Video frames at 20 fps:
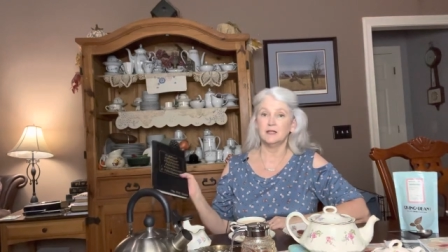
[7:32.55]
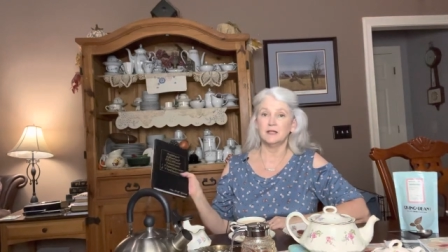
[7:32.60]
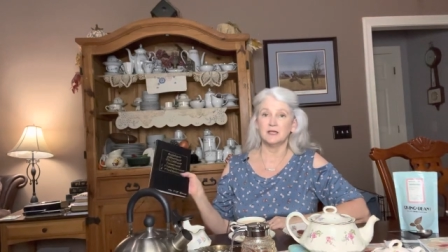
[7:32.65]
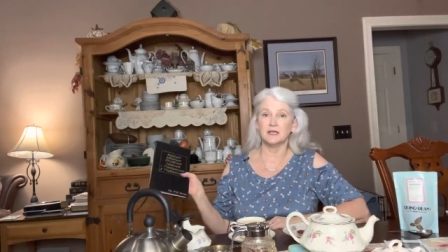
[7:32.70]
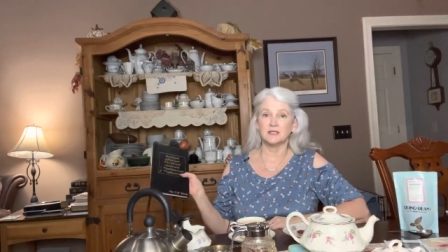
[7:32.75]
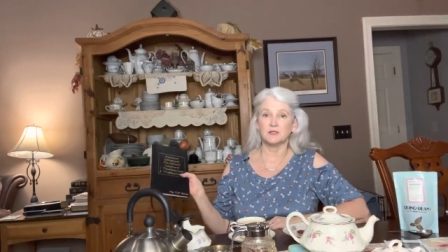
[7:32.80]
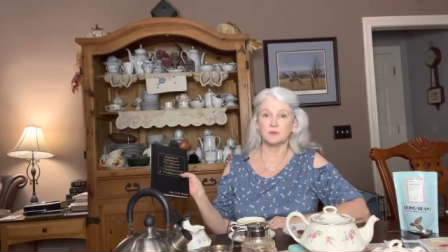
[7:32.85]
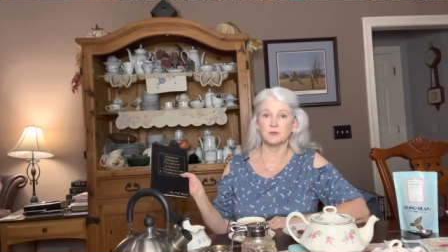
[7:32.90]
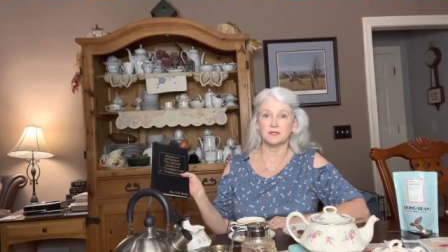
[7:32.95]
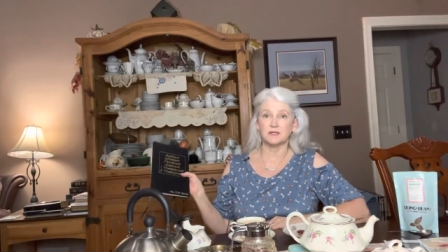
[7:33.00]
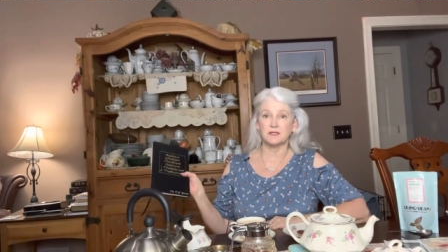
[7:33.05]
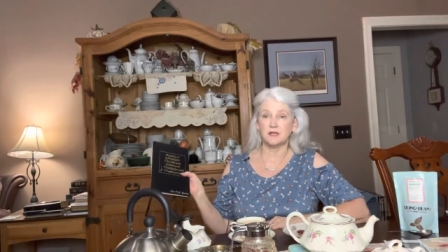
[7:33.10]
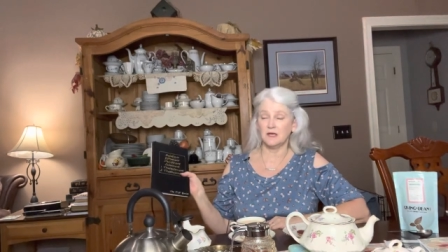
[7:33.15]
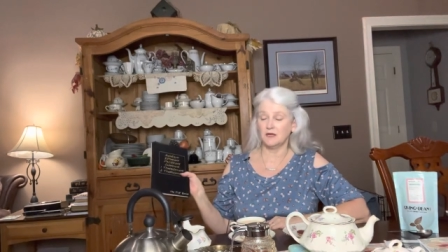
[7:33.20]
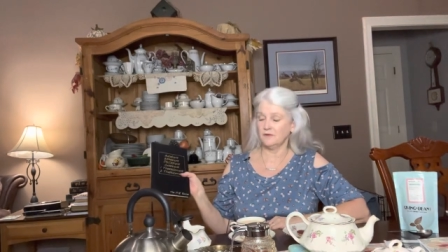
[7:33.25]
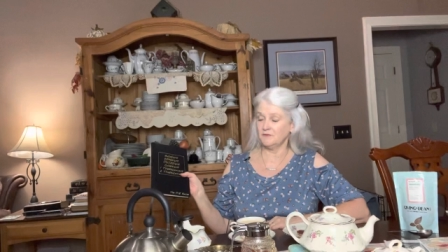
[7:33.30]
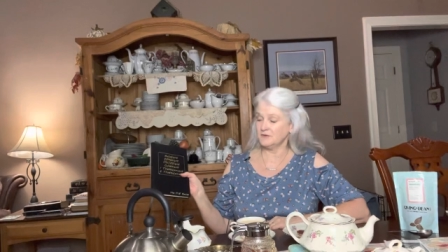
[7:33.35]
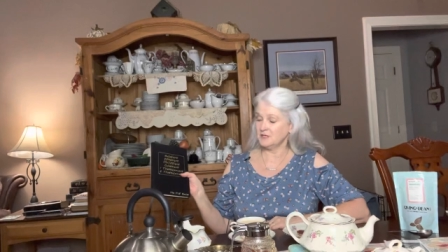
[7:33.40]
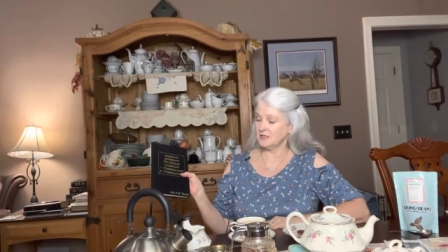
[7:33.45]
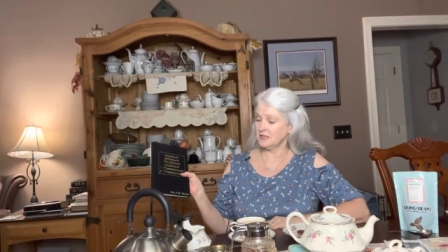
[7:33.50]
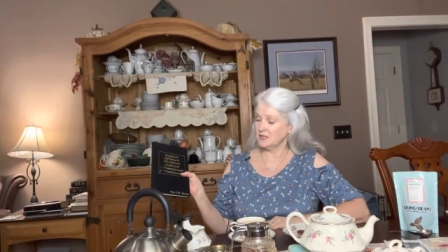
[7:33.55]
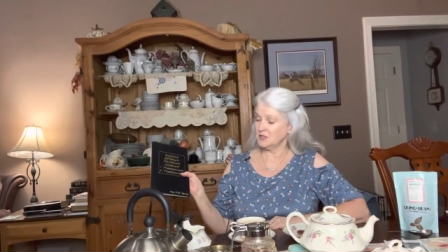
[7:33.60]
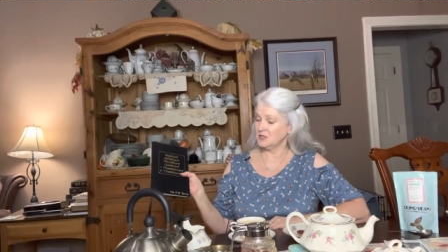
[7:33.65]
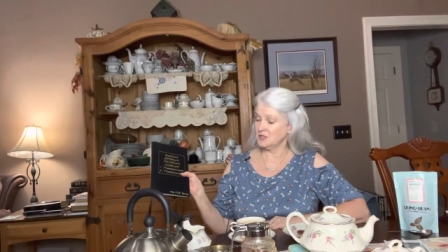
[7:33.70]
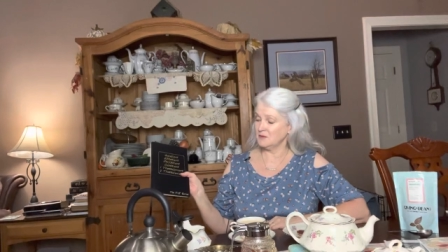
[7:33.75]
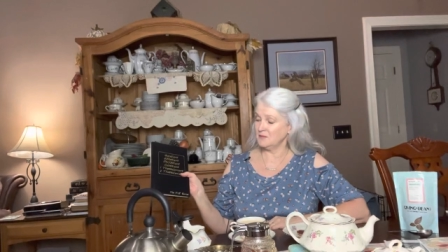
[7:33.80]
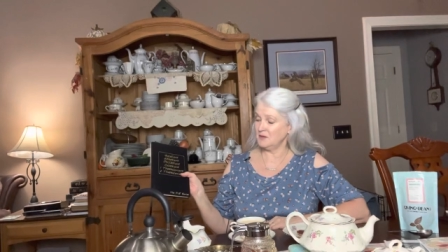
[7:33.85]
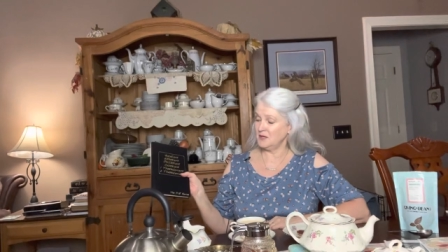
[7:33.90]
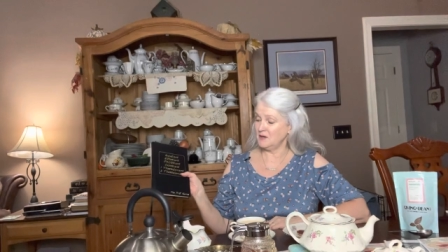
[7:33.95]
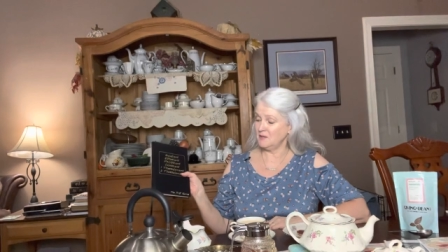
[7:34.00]
this was gifted
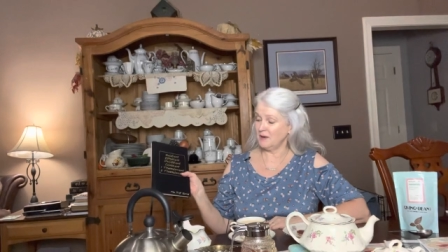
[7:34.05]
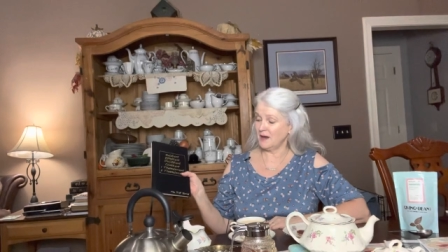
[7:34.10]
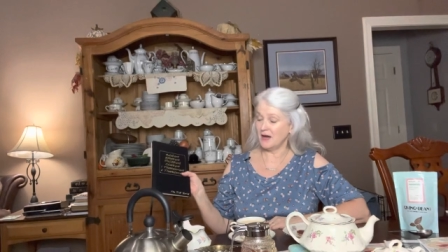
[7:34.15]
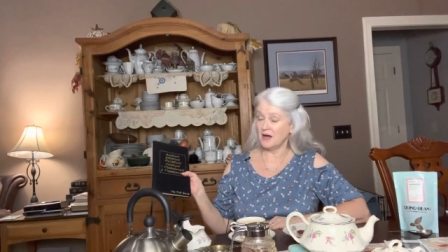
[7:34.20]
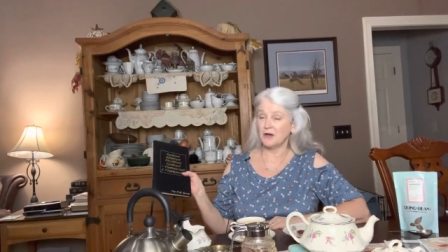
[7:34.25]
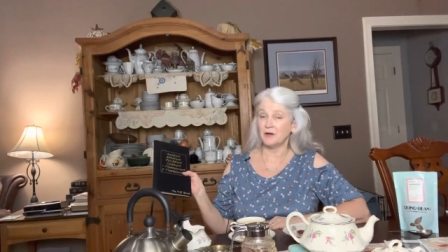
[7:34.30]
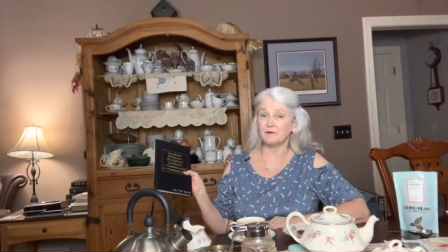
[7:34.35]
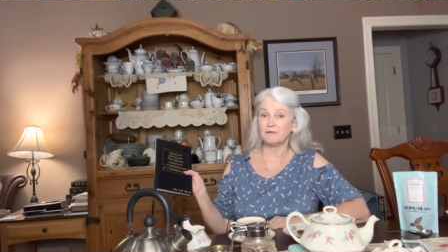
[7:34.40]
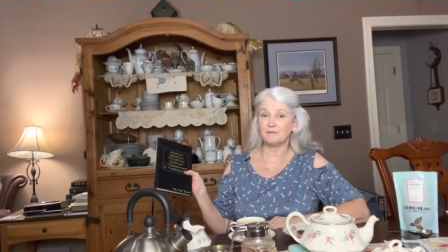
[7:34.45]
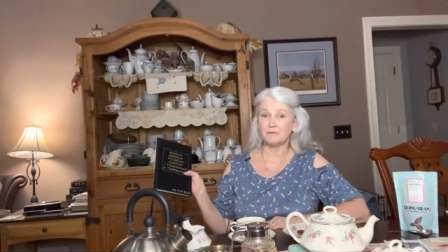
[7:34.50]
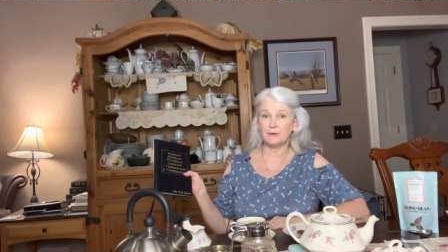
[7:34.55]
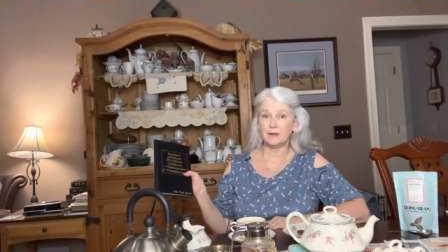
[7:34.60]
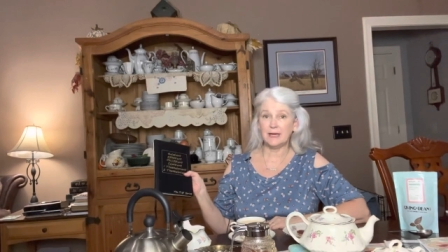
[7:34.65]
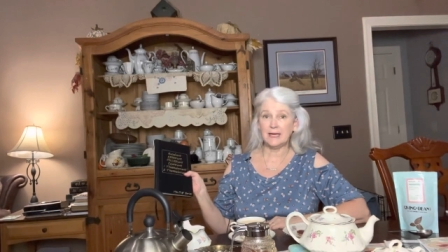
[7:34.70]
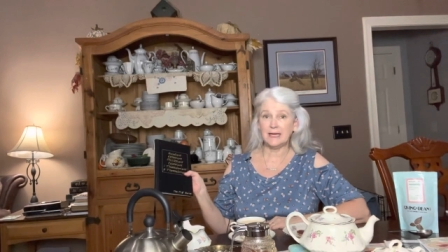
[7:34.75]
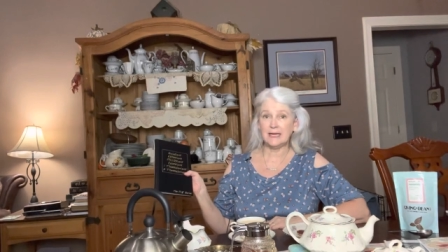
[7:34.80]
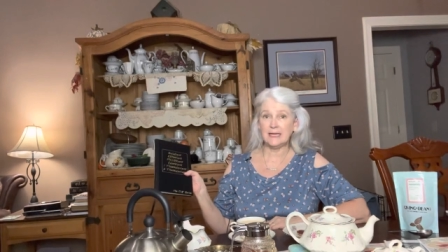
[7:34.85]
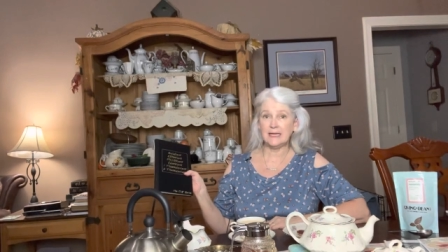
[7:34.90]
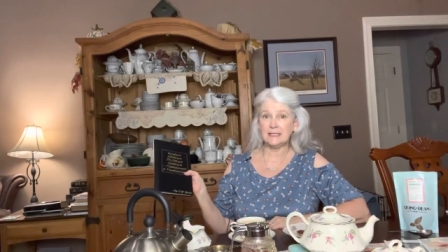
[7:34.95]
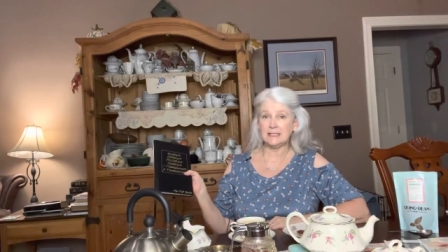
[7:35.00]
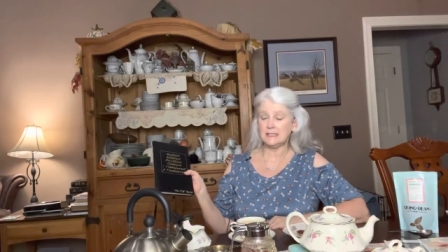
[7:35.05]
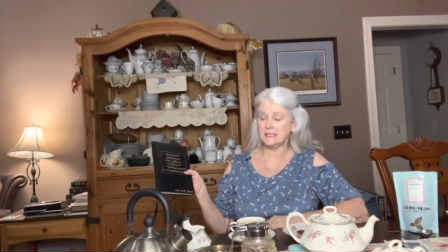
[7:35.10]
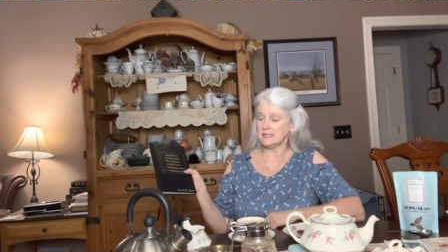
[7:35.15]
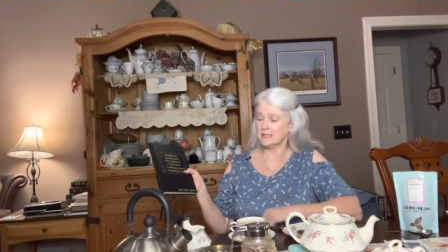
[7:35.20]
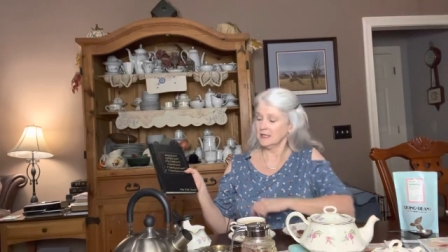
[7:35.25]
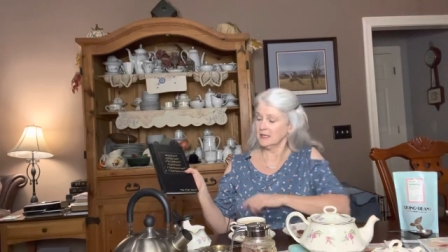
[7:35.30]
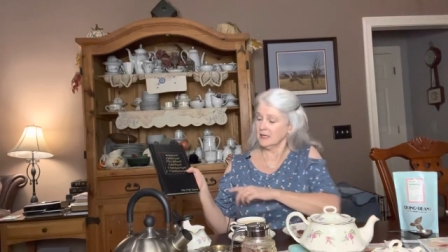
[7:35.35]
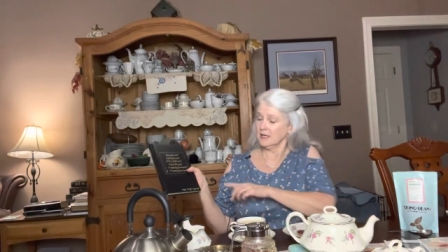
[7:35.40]
to me by a friend